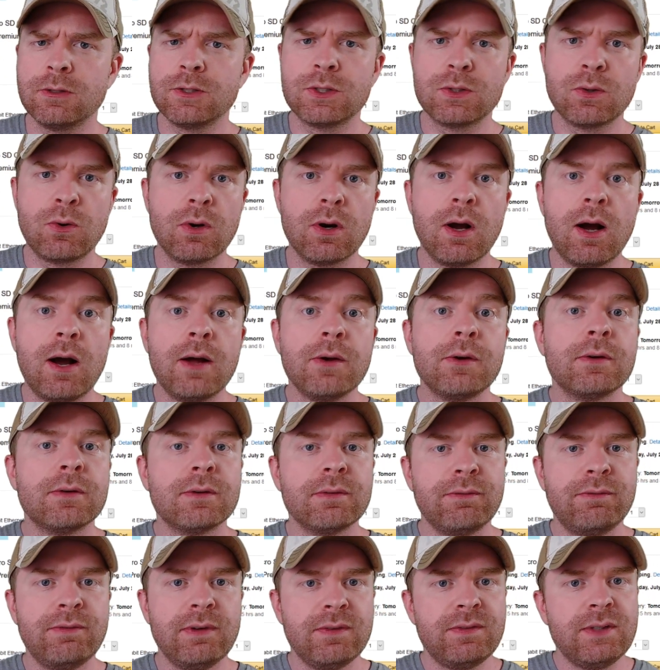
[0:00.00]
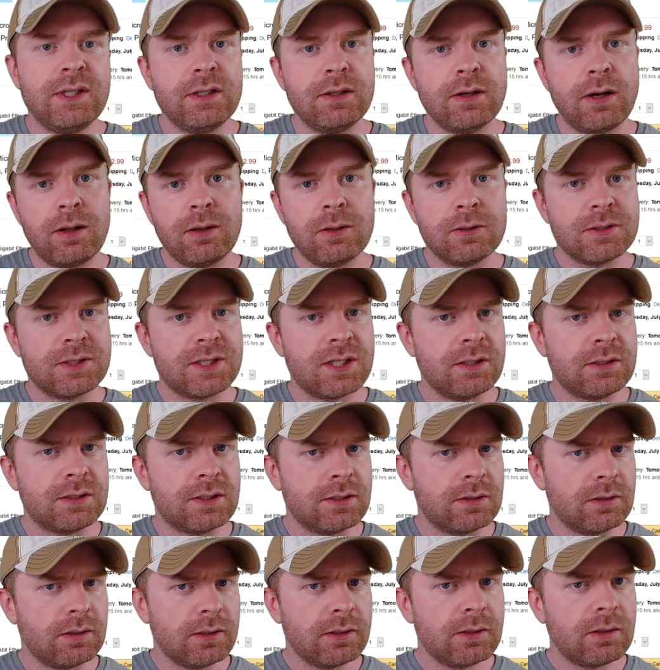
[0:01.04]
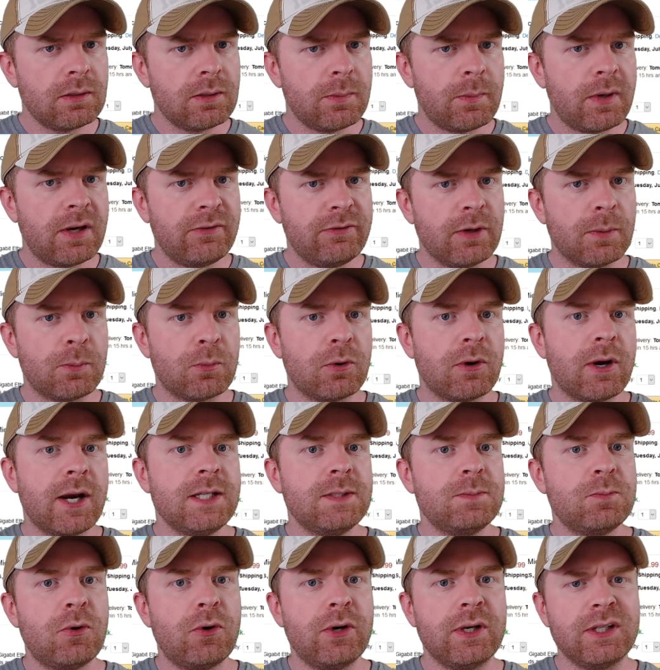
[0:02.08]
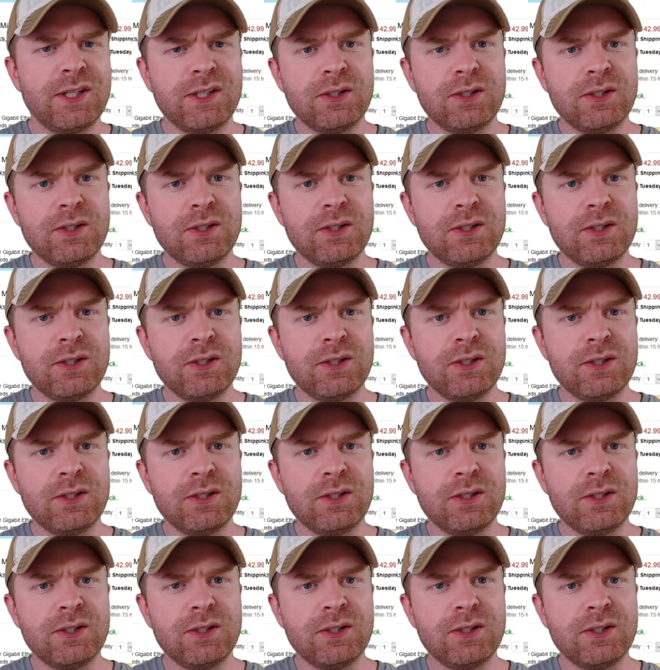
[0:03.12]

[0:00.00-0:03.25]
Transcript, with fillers: or $150 is a little above your price point,